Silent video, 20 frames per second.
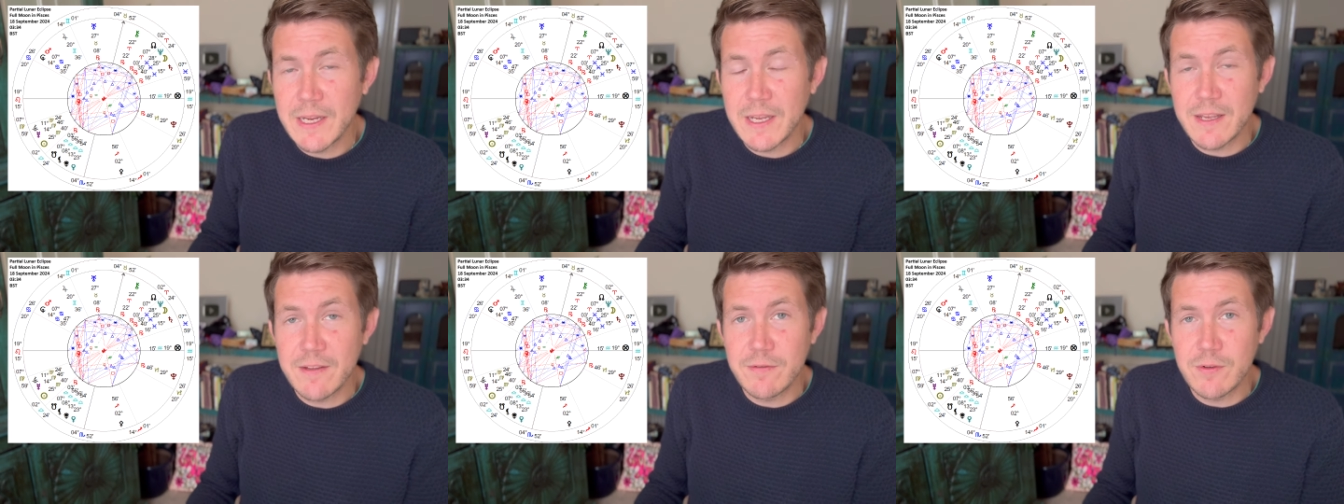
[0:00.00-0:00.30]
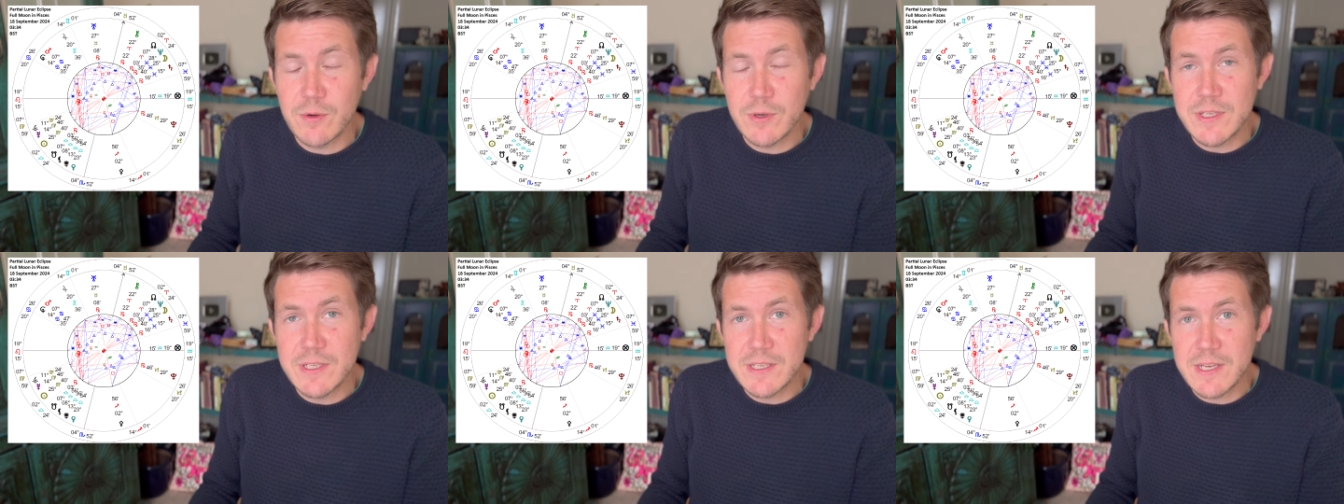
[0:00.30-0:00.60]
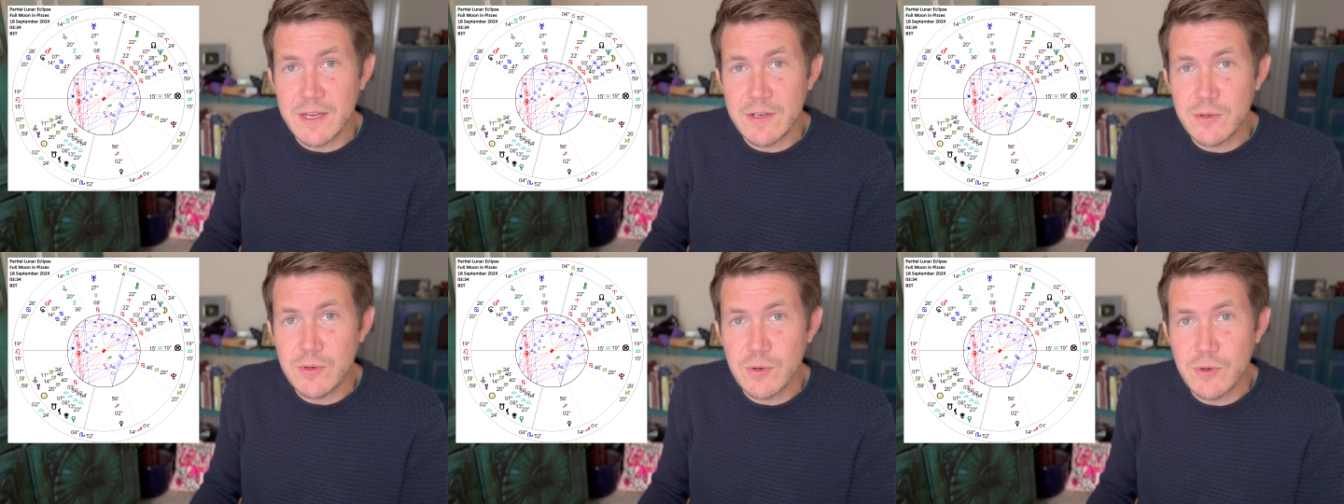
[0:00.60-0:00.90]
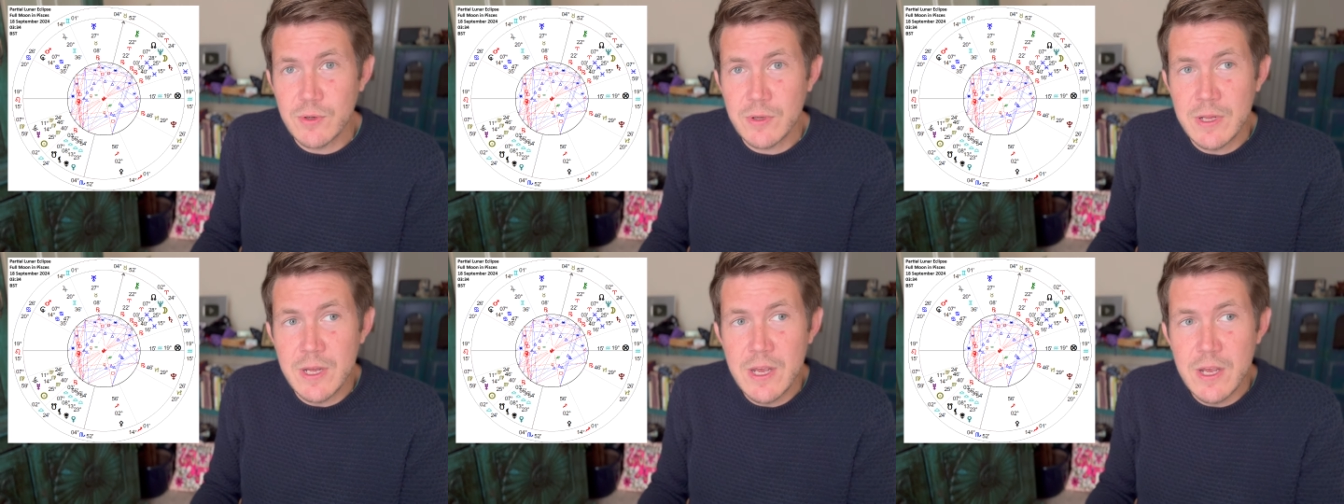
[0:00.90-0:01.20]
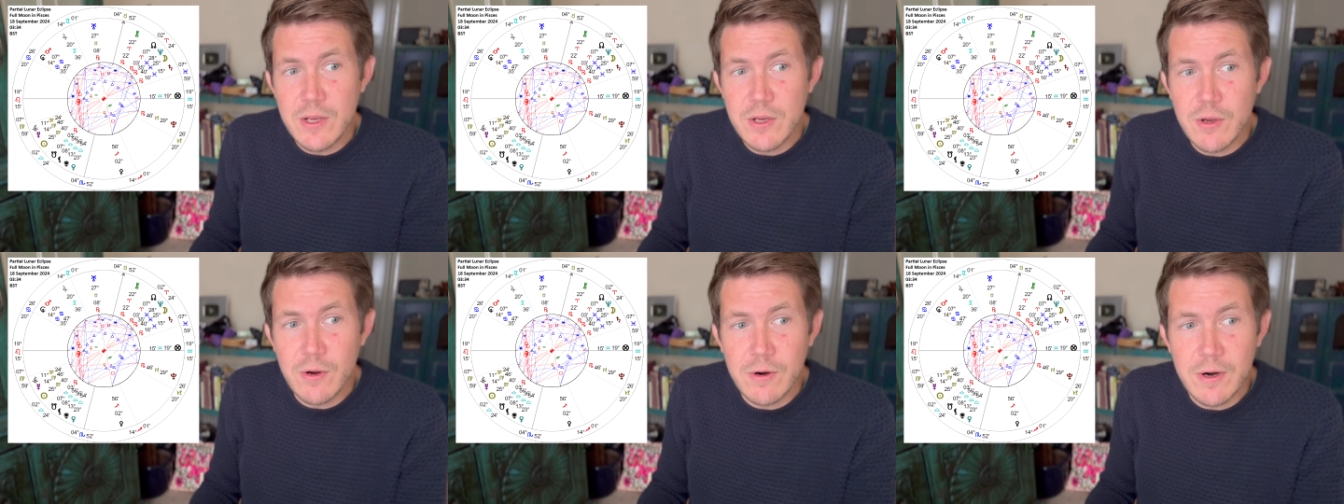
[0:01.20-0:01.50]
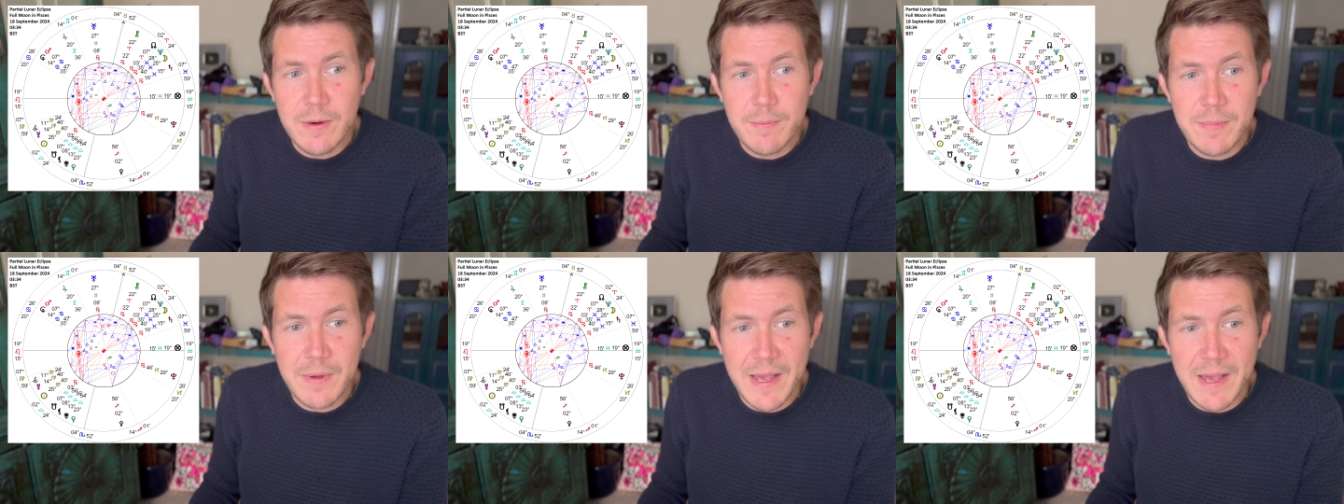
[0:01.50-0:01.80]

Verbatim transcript: If you're in Central Europe,